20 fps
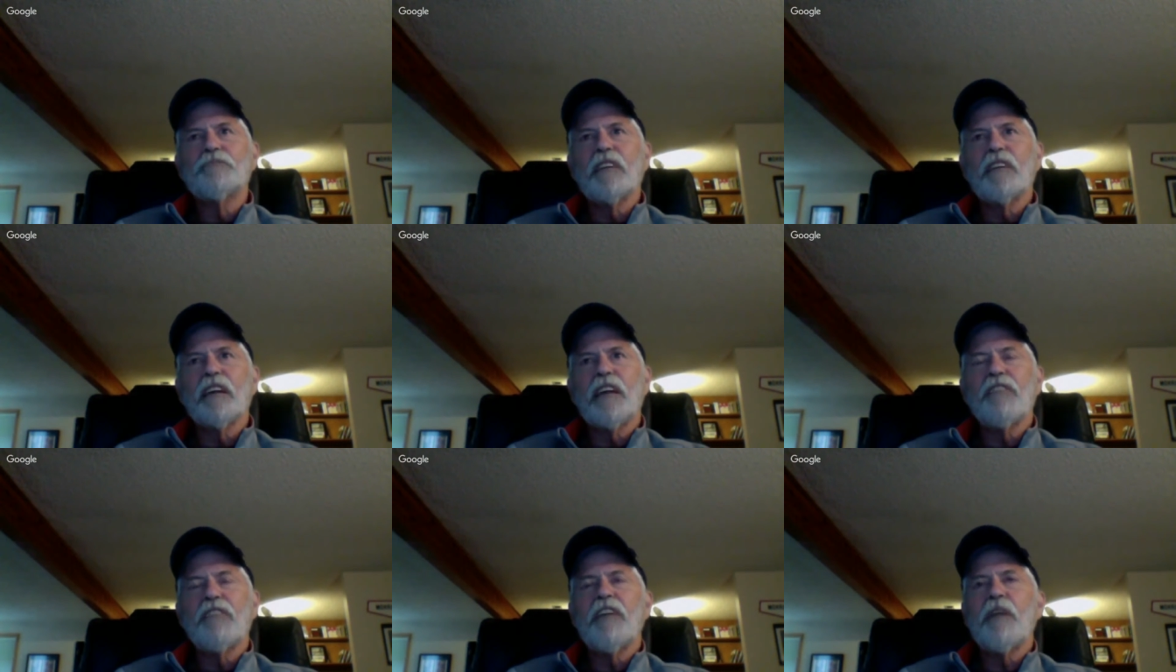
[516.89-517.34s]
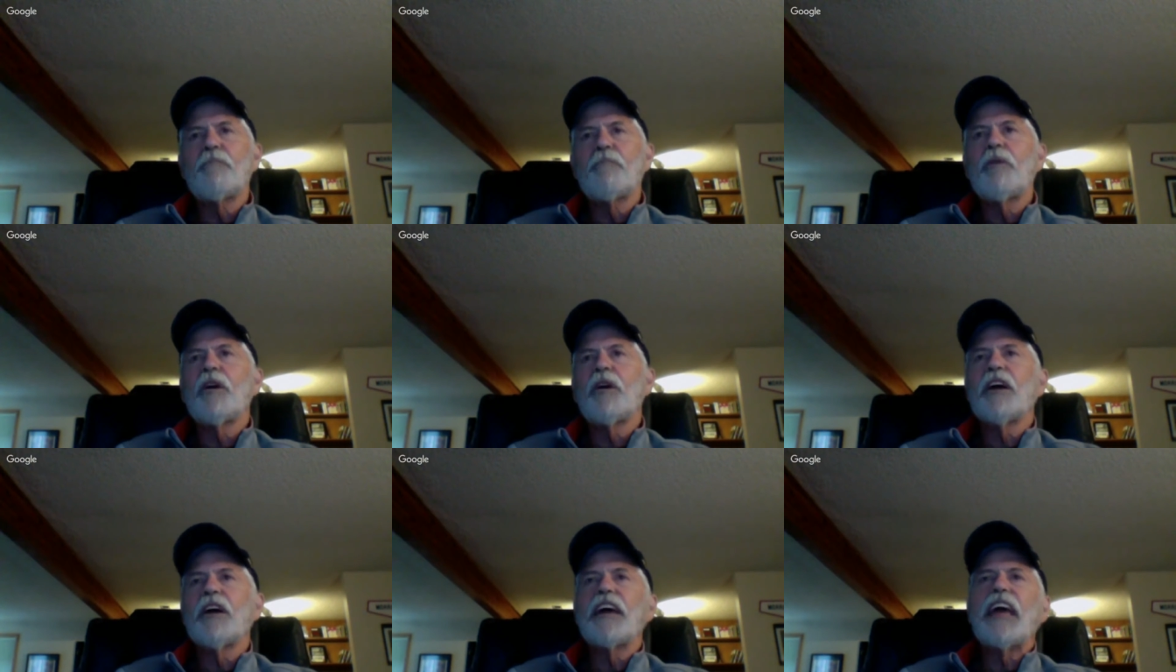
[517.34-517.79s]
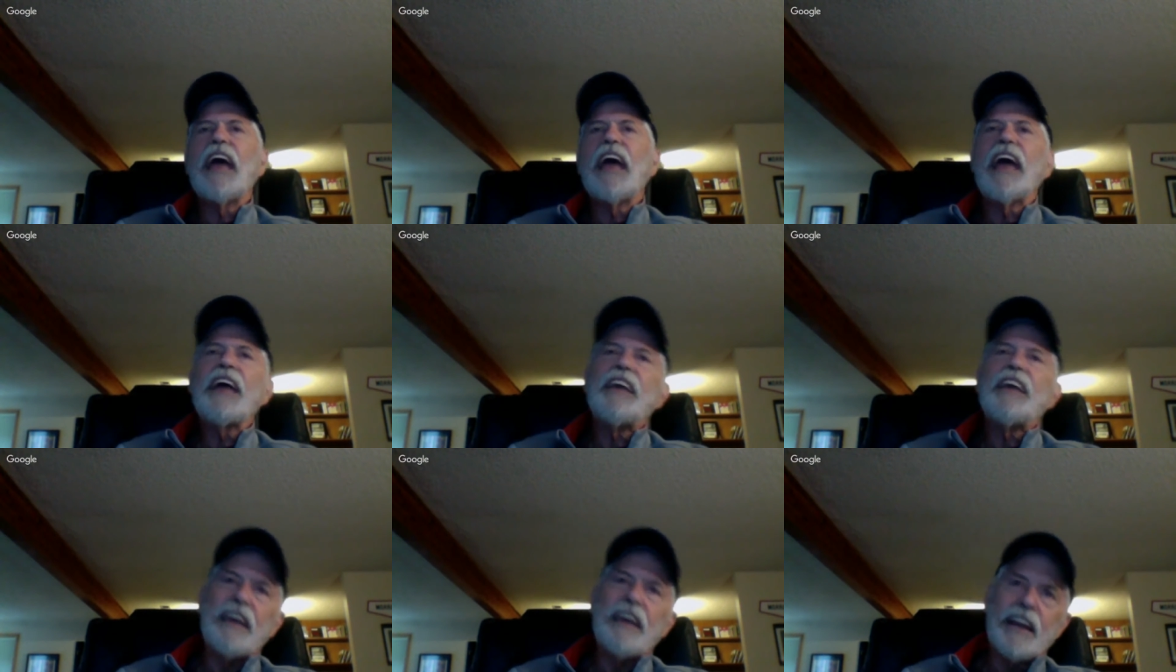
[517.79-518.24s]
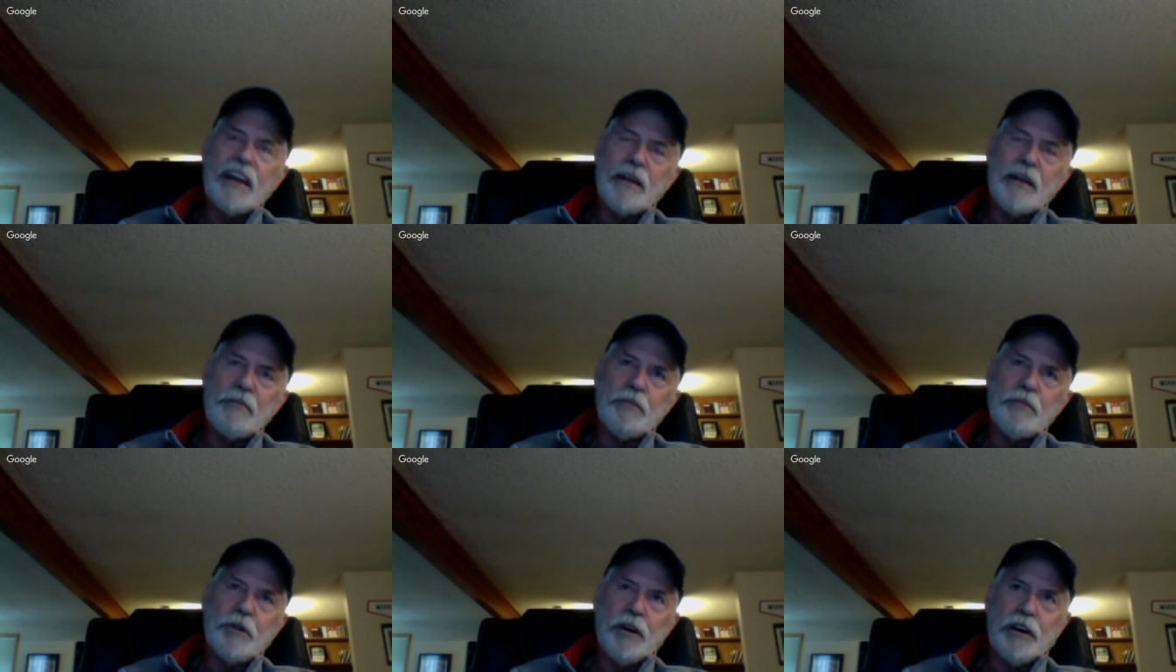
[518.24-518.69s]
If I put a gay kid
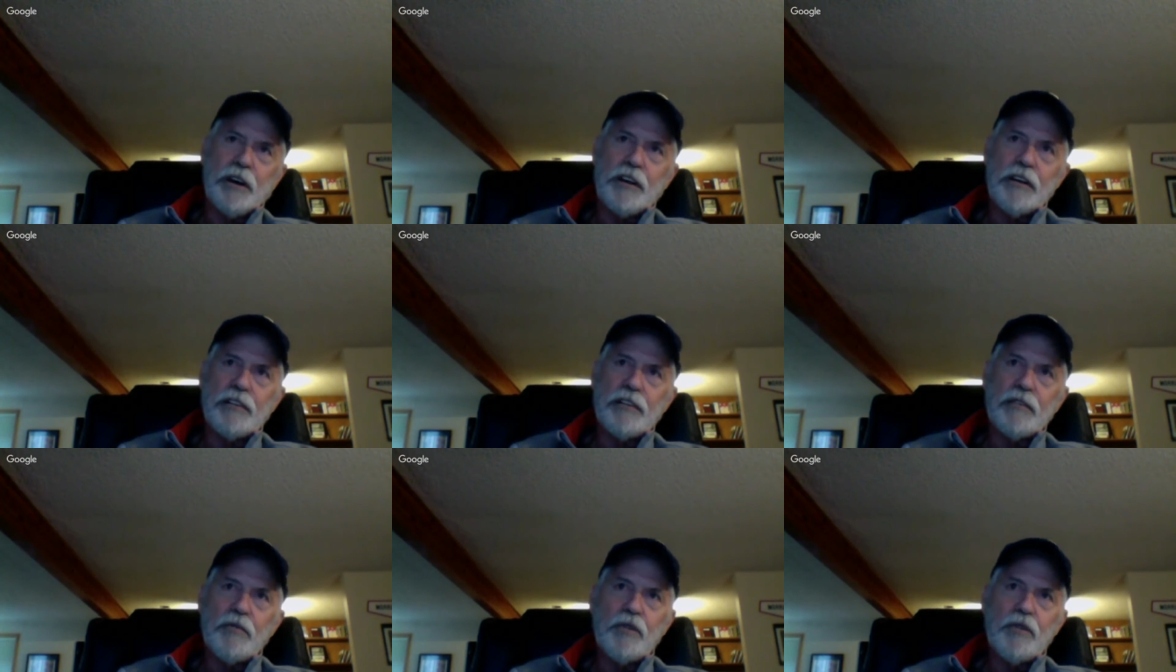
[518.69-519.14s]
in a book,